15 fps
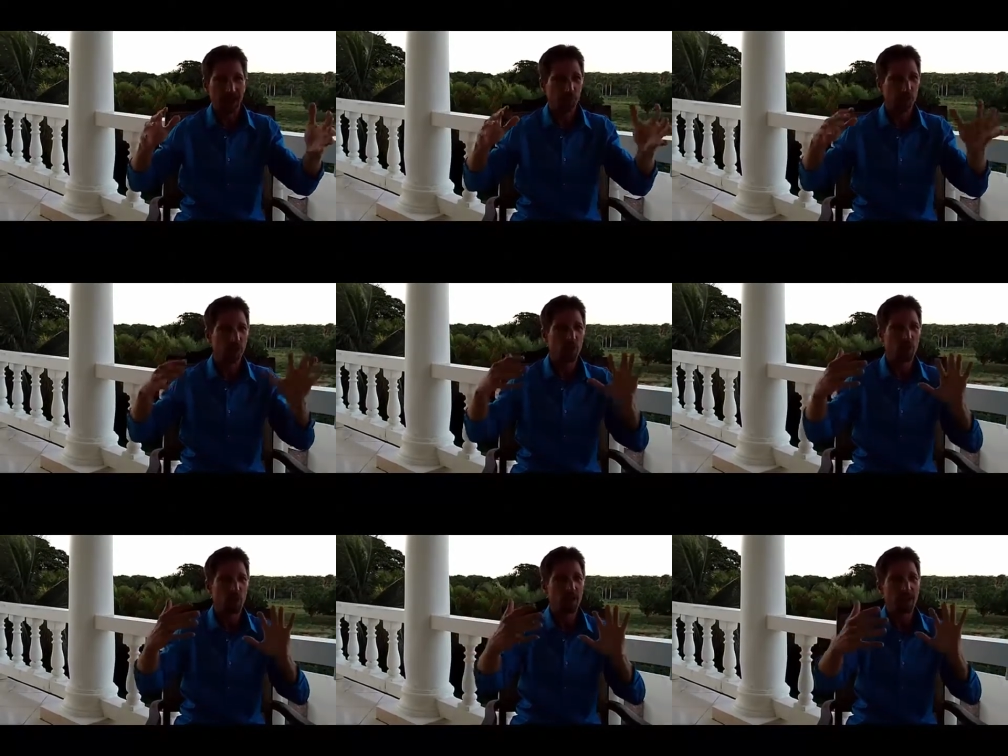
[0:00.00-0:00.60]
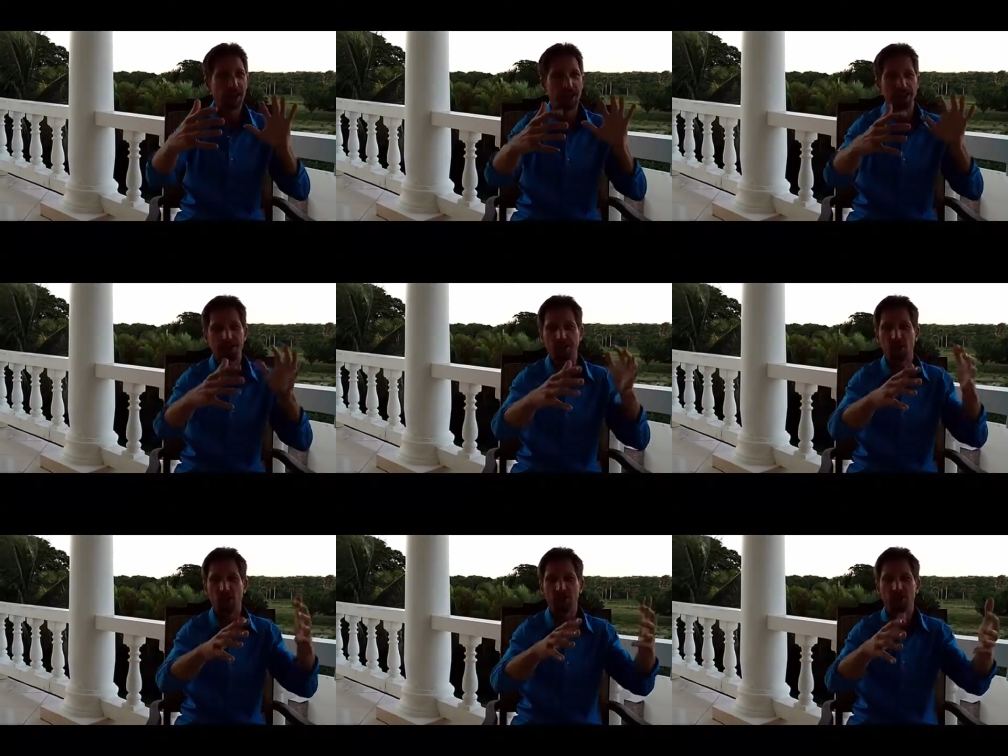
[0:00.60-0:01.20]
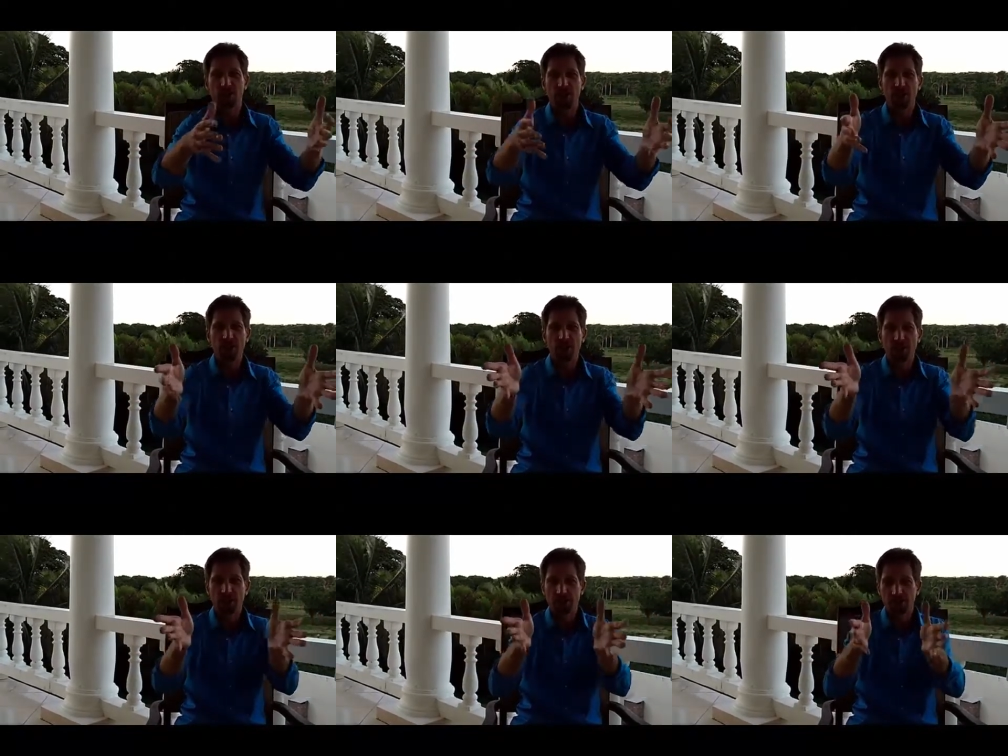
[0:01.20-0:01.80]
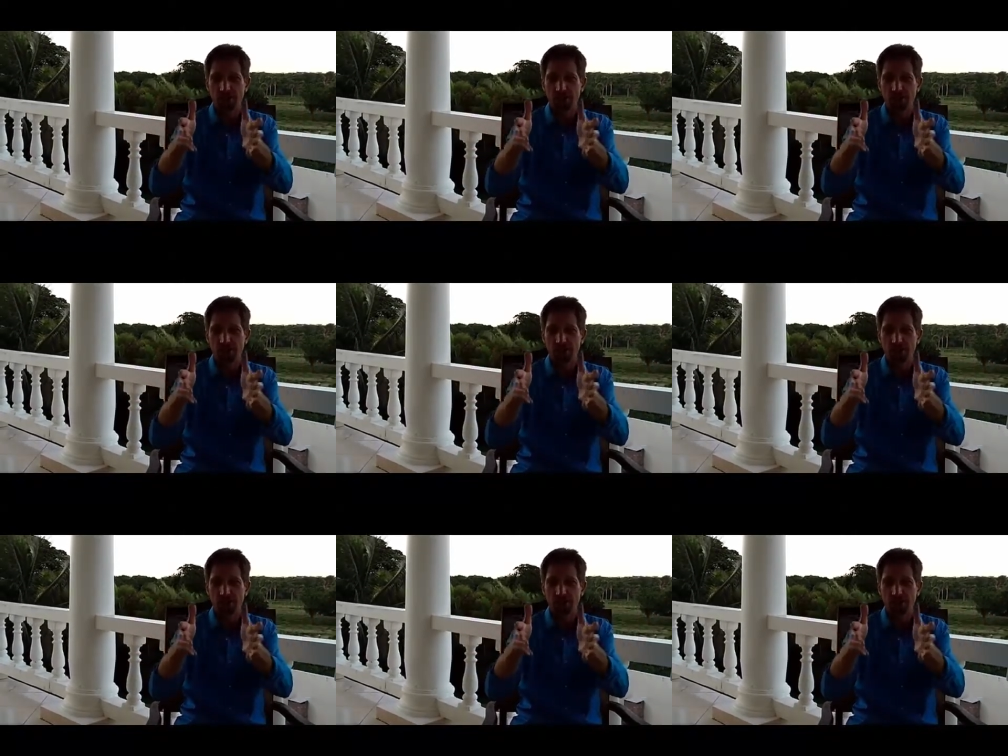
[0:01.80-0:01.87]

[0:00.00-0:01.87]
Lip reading: and reorganizing all this stuff